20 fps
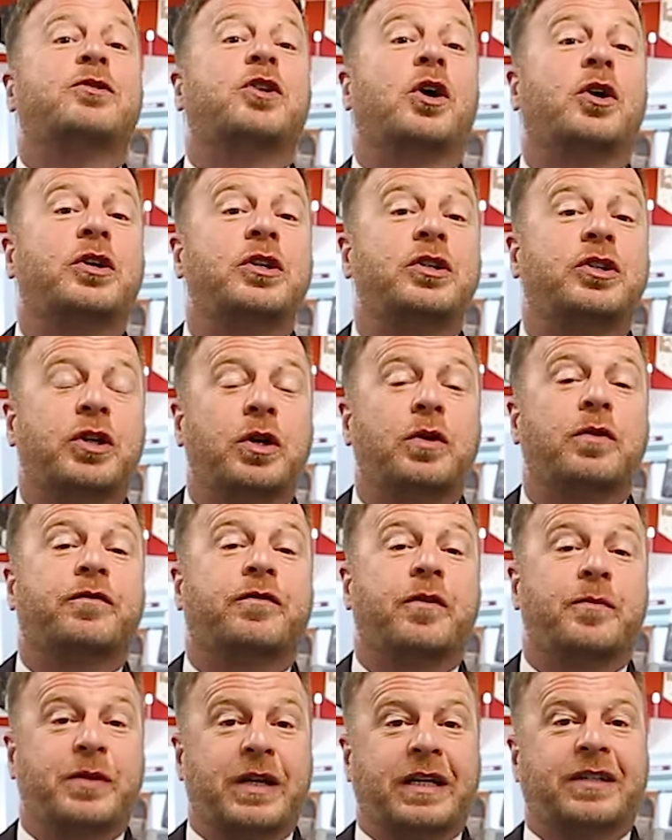talking to you
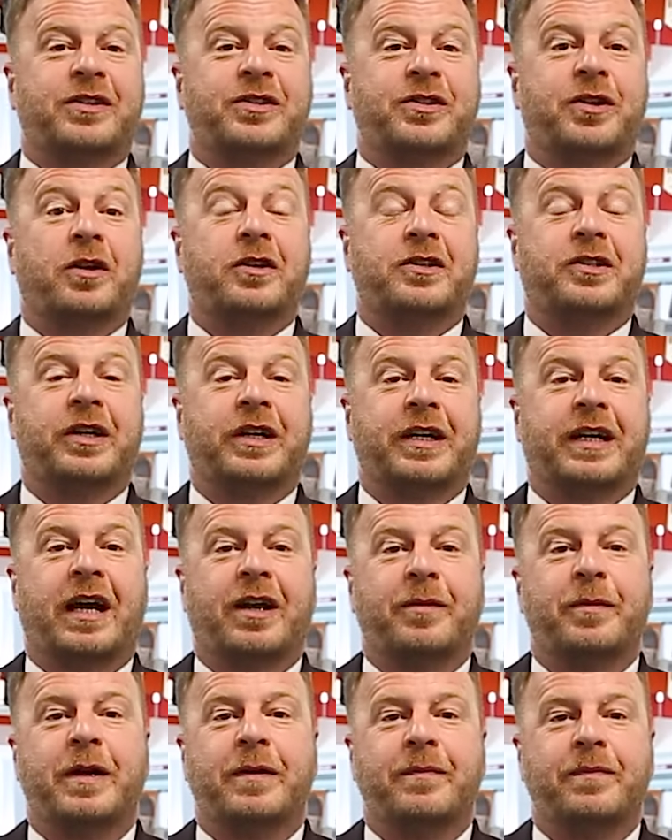from Dixons Ollerton
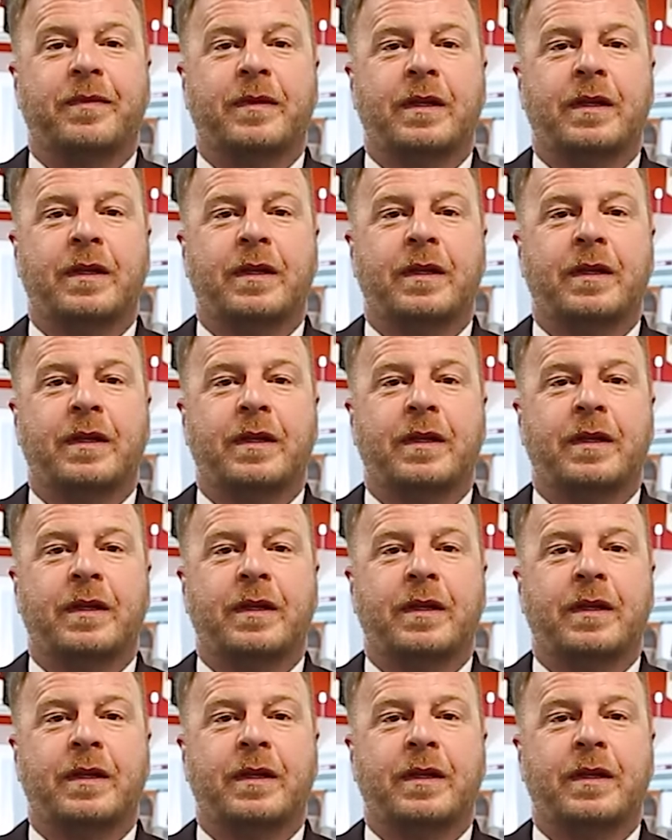Academy.